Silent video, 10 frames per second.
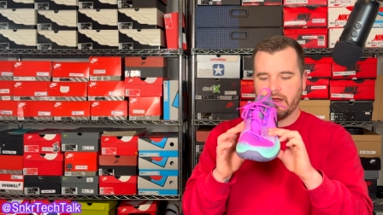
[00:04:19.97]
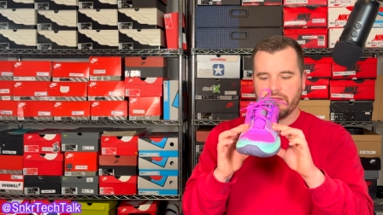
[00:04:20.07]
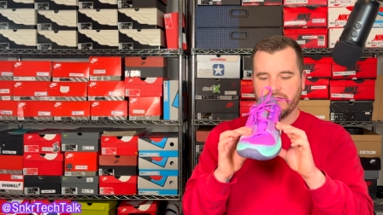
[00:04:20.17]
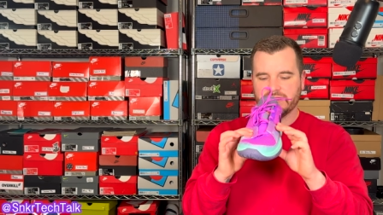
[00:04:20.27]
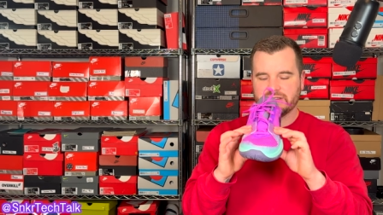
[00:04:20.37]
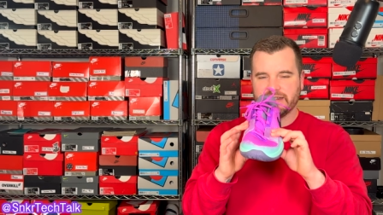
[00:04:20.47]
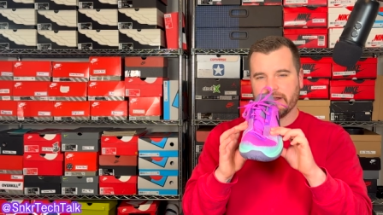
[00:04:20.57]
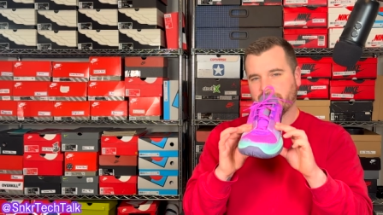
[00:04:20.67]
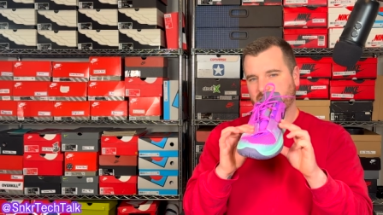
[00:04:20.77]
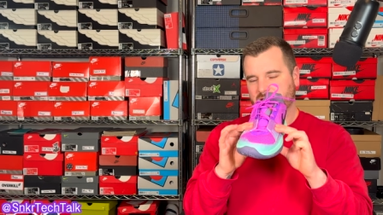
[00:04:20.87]
This
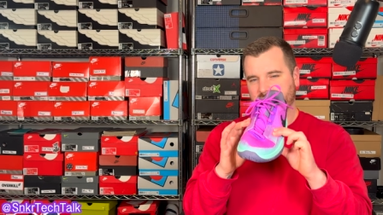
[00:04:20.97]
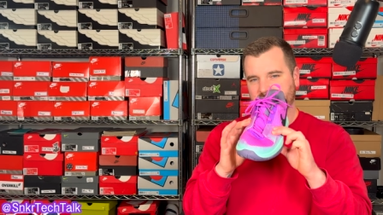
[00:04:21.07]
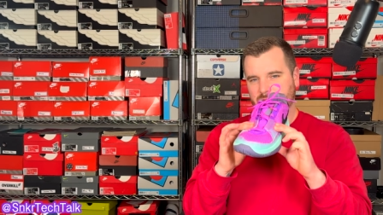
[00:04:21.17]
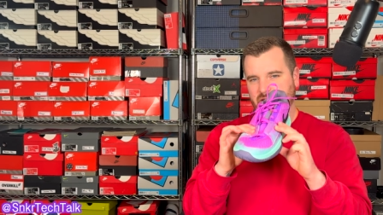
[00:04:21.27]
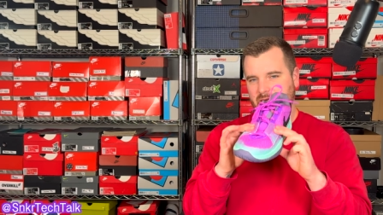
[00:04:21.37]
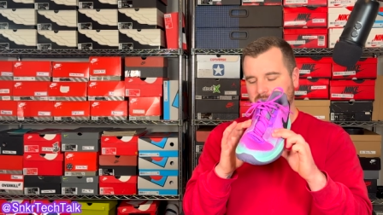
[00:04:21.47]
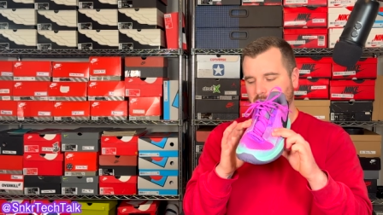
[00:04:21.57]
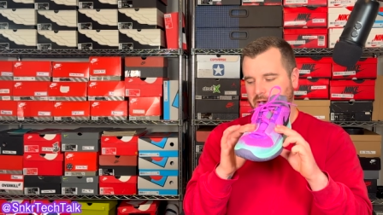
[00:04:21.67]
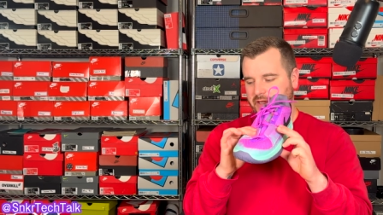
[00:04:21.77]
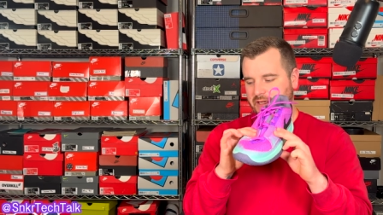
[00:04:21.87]
definitely took some time to
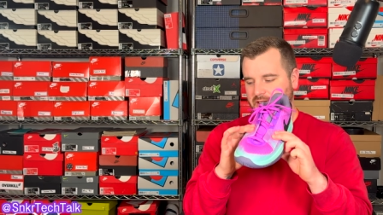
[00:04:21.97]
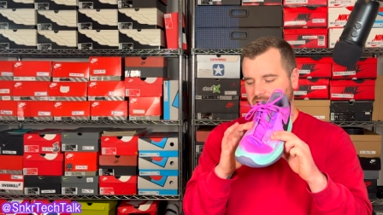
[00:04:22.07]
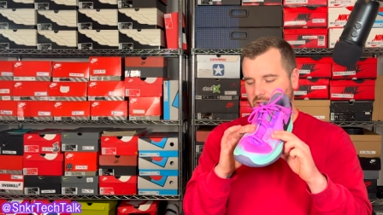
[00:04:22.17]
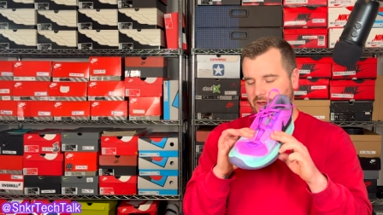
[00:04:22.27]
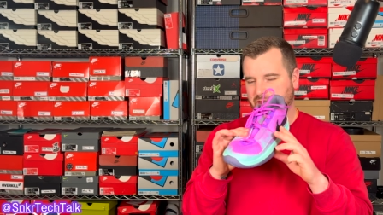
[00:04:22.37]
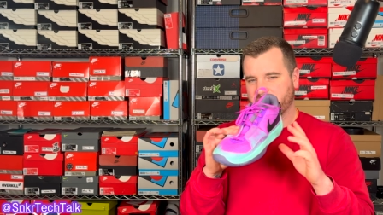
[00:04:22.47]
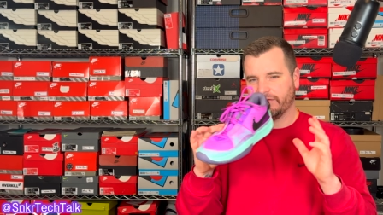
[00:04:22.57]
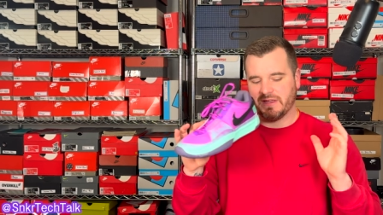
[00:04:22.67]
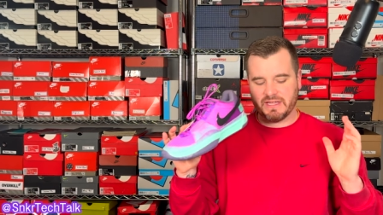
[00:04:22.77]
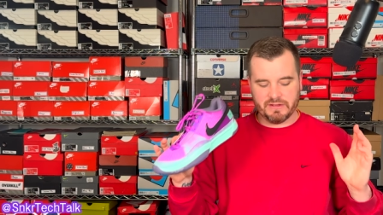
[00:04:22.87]
break in. So I think
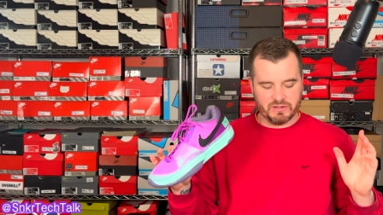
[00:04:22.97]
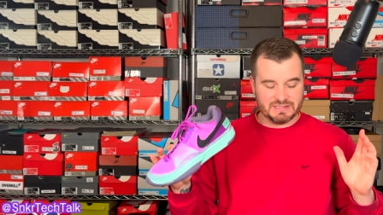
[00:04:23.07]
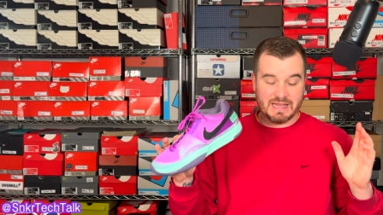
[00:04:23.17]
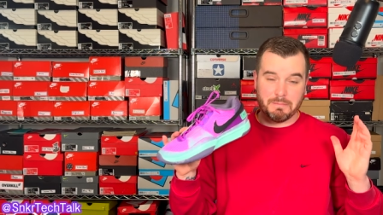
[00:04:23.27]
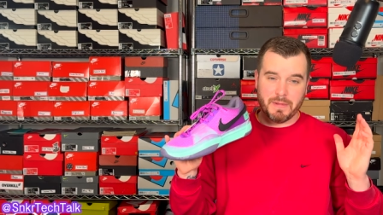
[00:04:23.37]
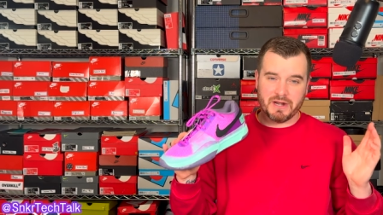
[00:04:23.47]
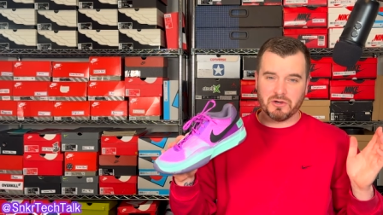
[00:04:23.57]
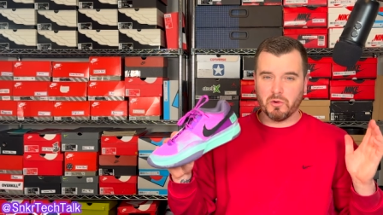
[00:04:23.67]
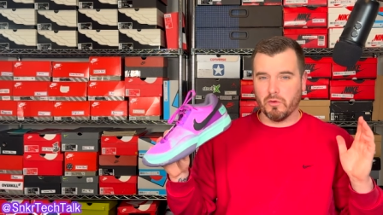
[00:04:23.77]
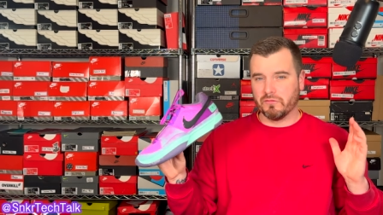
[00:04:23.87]
if they give us a
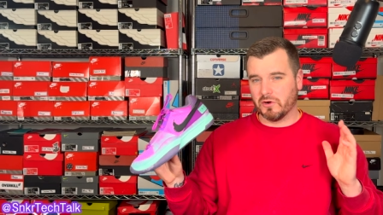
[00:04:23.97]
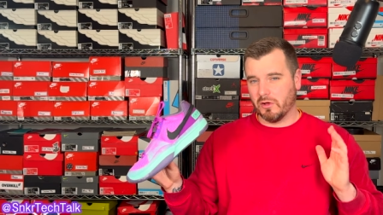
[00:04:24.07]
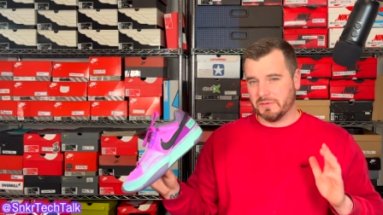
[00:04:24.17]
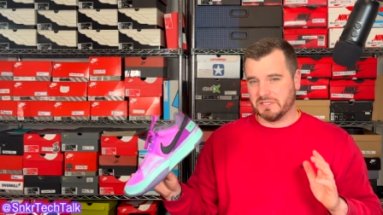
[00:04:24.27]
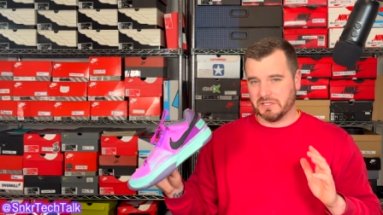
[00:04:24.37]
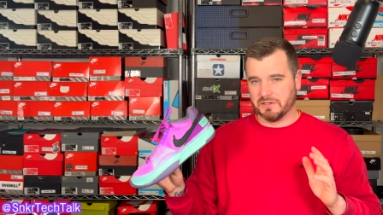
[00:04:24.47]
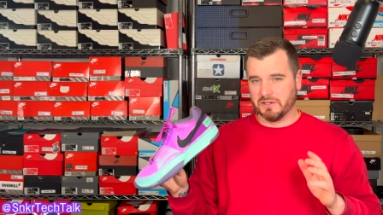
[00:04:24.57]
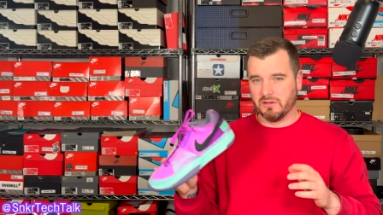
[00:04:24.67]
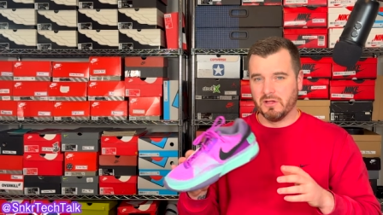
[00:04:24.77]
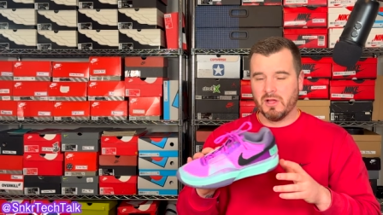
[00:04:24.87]
better overall
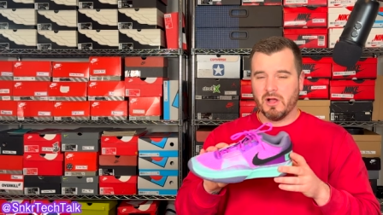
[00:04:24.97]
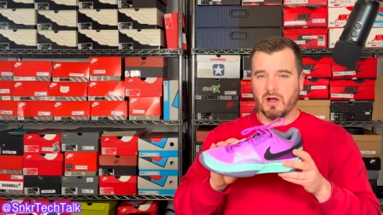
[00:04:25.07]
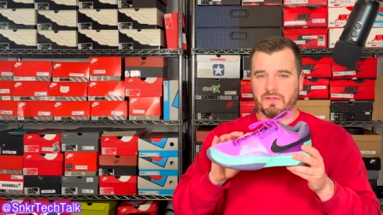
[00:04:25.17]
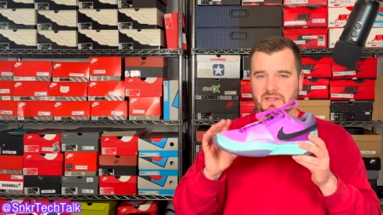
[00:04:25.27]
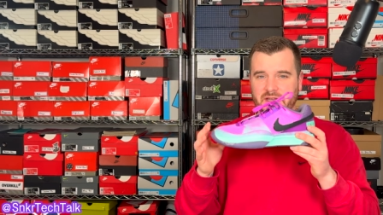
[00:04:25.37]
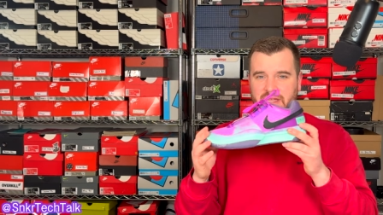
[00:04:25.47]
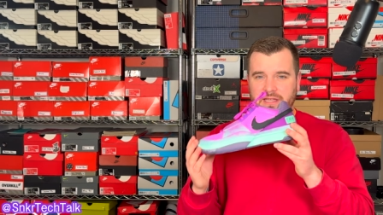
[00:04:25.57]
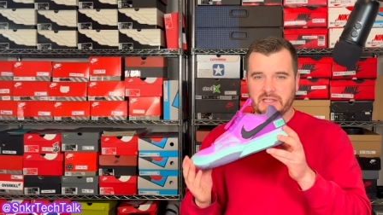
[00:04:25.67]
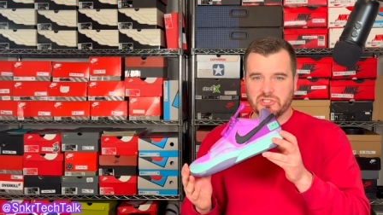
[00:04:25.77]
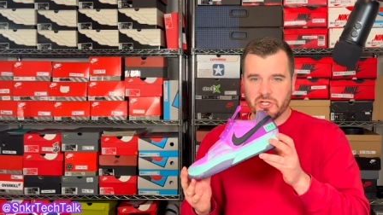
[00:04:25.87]
material on the
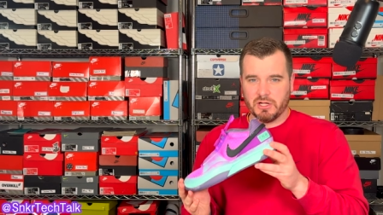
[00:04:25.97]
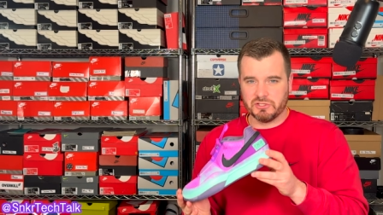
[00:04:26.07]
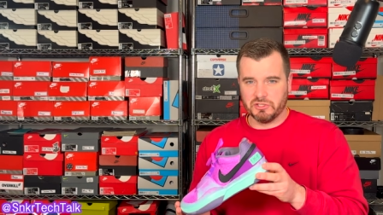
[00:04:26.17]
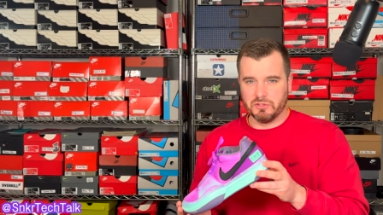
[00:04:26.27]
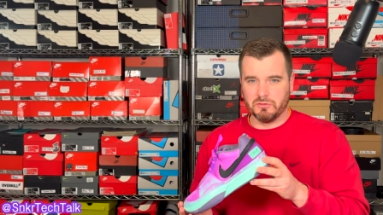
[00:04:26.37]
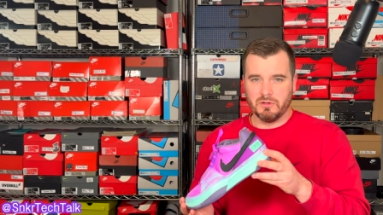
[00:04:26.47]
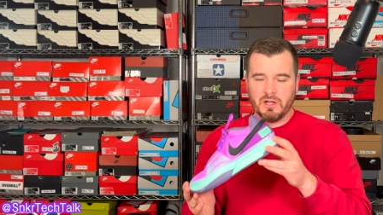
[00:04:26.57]
Nike Ja 2